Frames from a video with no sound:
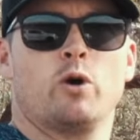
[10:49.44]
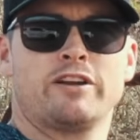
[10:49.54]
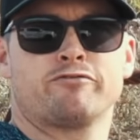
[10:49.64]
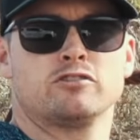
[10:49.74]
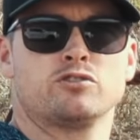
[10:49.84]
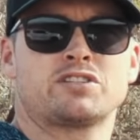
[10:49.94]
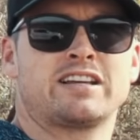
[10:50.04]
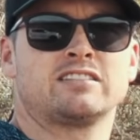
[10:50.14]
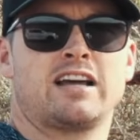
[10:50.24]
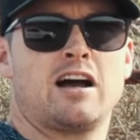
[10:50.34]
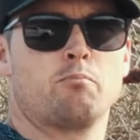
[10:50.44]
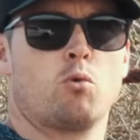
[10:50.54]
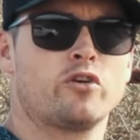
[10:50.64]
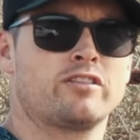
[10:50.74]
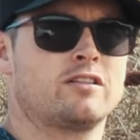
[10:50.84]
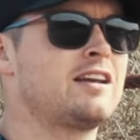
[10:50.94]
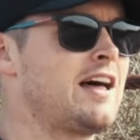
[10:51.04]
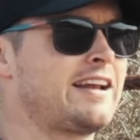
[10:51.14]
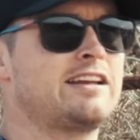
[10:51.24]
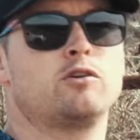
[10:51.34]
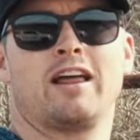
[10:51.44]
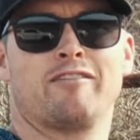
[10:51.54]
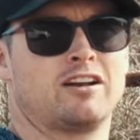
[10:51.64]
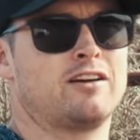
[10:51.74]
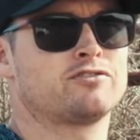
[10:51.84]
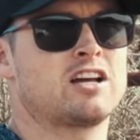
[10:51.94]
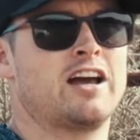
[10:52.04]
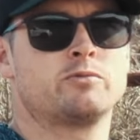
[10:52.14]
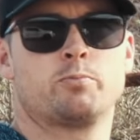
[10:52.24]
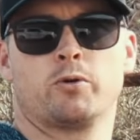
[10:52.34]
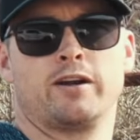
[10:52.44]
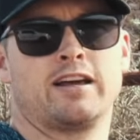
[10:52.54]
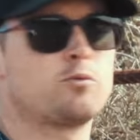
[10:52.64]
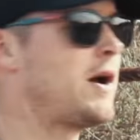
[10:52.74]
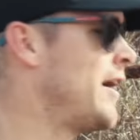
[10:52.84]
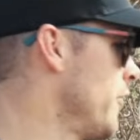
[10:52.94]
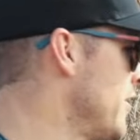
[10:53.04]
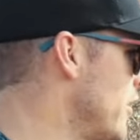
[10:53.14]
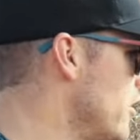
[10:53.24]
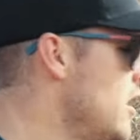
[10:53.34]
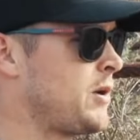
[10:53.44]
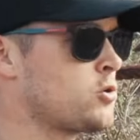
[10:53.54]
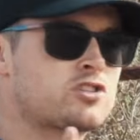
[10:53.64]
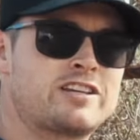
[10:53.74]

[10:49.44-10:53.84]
wait for it to settle down. More than likely you'll have enough time to put another round on there because